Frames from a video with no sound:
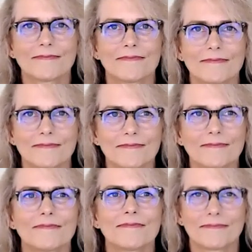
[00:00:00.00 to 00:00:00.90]
glands,
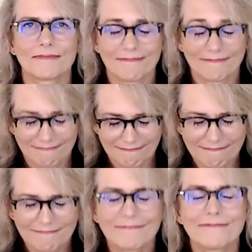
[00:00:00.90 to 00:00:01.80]
which I, I
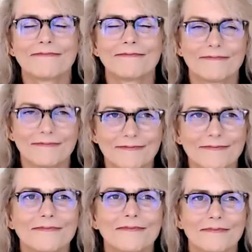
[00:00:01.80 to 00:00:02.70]
call them the stress
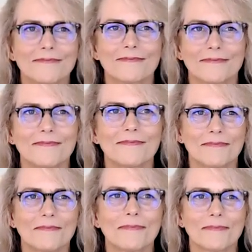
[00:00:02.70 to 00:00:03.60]
gland, right? The, the
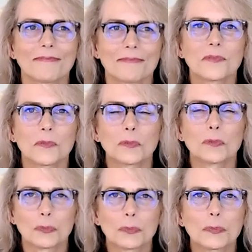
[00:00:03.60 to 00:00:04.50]
glands that
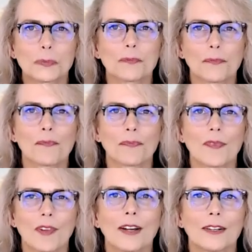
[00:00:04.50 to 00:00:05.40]
produce adrenaline and
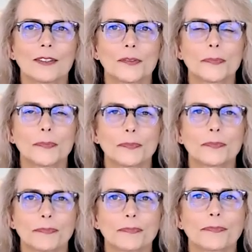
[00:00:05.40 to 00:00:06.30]
some other
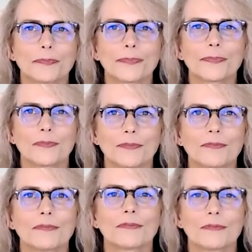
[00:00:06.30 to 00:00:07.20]
hormones.
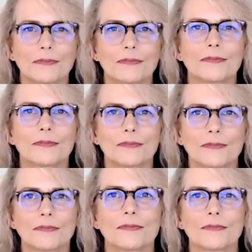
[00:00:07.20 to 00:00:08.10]
And uh,
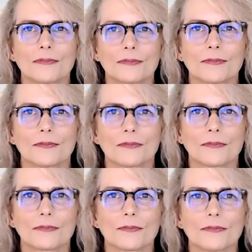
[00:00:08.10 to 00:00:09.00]
when your adrenal
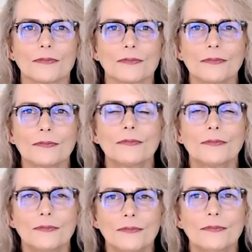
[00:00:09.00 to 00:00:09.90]
glands are
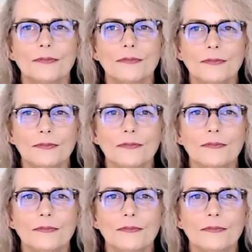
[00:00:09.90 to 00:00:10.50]
burnt out,